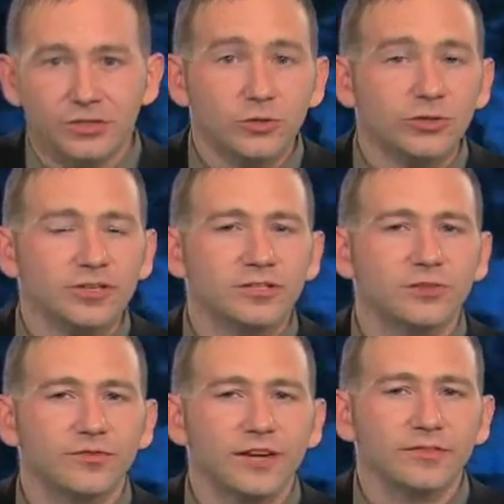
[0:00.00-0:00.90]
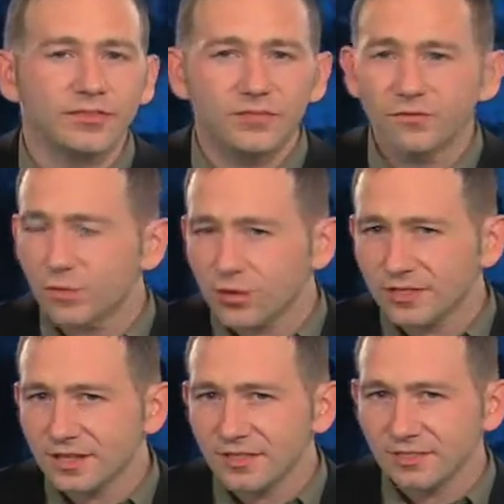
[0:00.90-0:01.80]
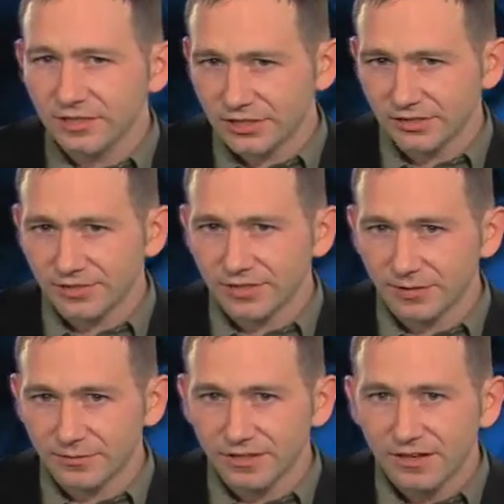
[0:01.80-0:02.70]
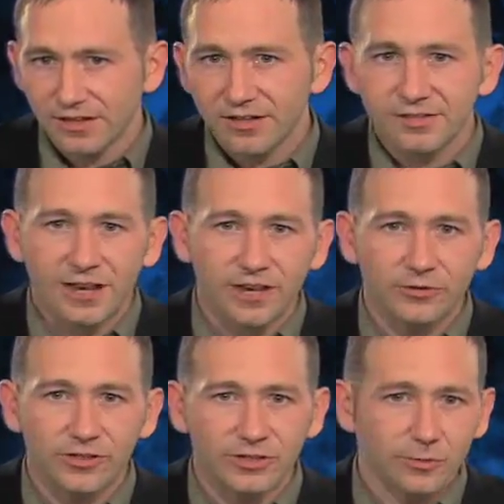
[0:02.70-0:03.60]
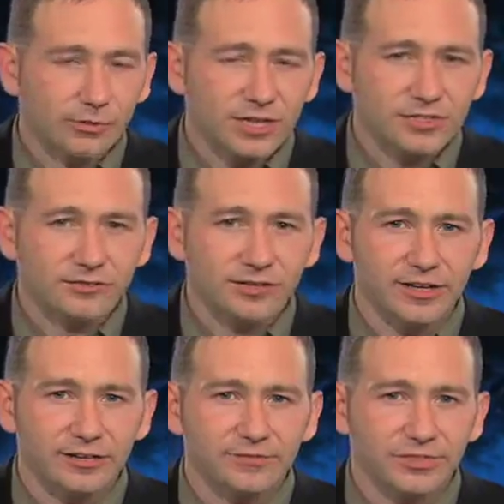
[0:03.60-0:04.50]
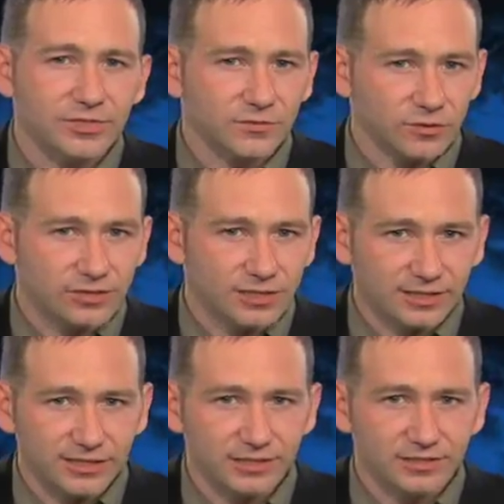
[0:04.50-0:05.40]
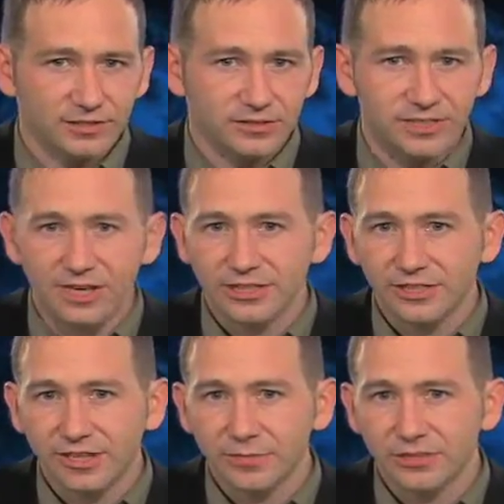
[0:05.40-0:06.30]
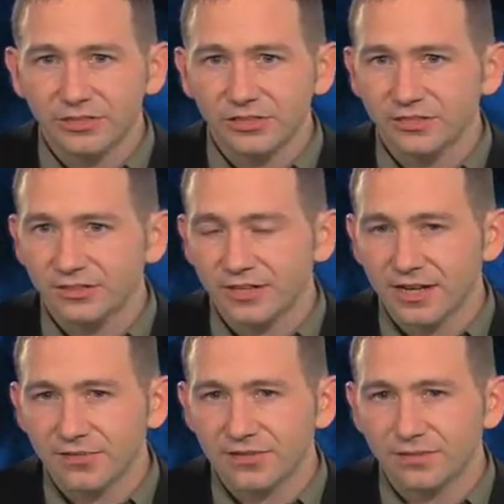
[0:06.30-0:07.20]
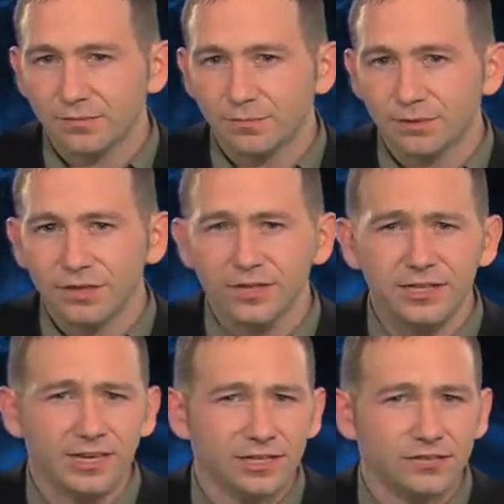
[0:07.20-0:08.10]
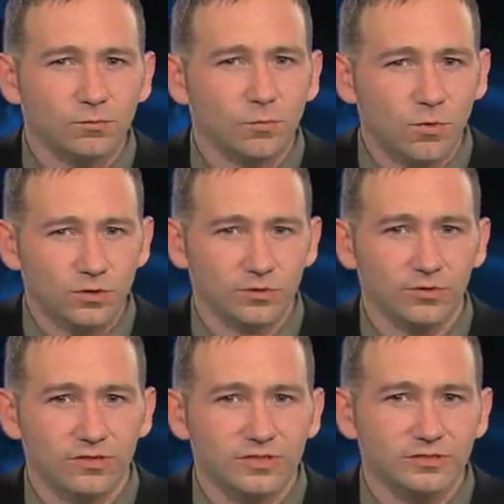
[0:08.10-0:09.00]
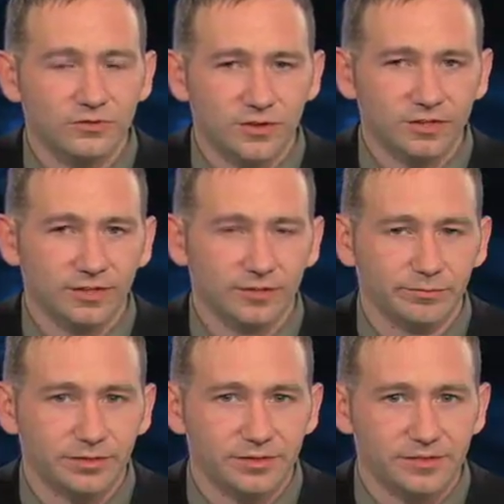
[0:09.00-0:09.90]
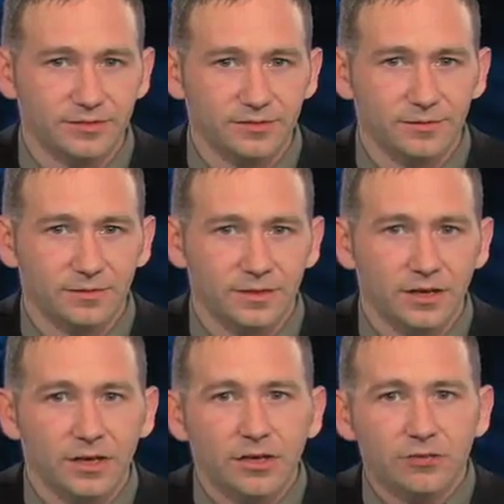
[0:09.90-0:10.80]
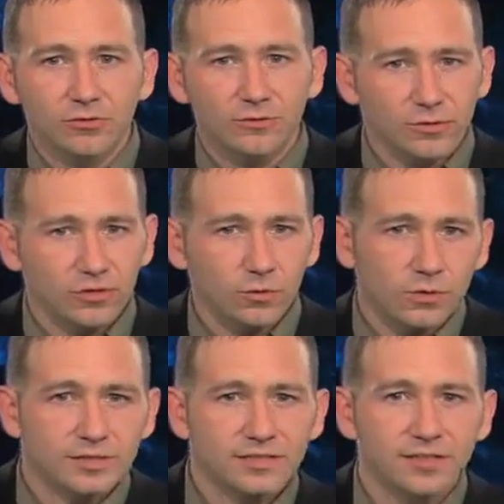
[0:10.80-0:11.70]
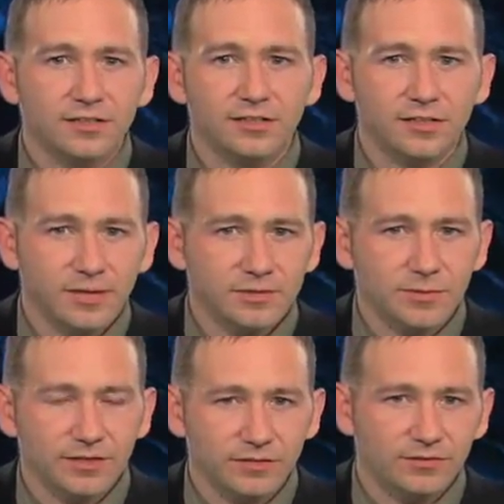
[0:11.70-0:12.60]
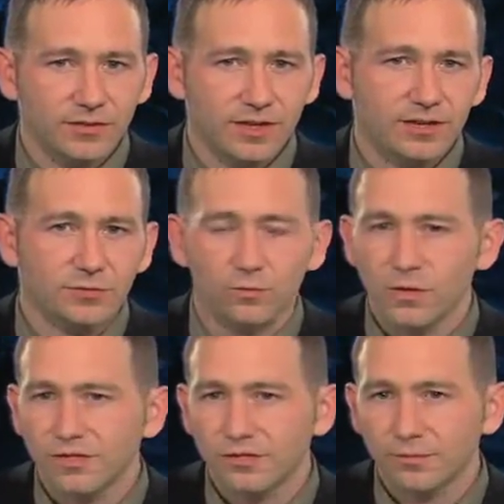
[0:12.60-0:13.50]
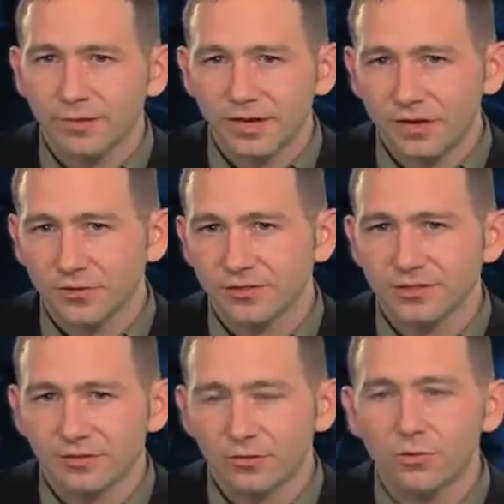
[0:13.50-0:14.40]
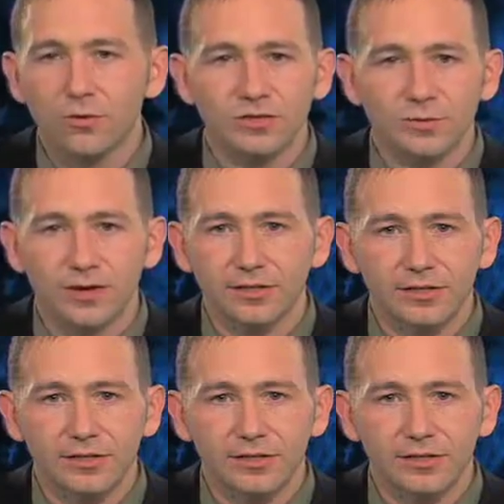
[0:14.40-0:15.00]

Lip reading: Joya has survived at least four assassination attempts and is angry at the oppressive life she is forced to lead, dodging enemies she has denounced as bloody-handed warlords and drug kingpins. Refuting once-stated claims by the invading Western powers that the war was about